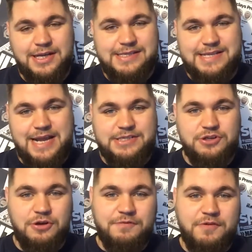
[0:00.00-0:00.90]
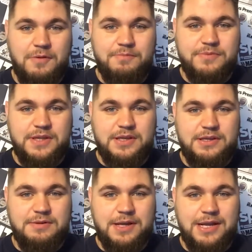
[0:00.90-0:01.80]
It's an excerpt from
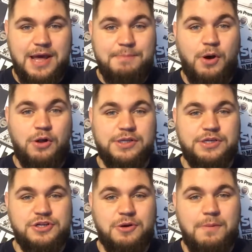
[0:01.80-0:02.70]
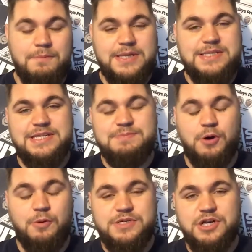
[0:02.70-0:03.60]
the Claire Balding show on BT
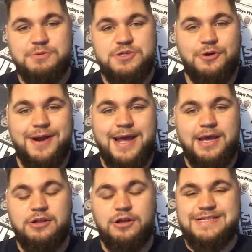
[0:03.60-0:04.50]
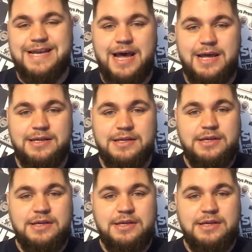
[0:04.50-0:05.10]
Sport, which is going to be shown at 8 o'clock tonight,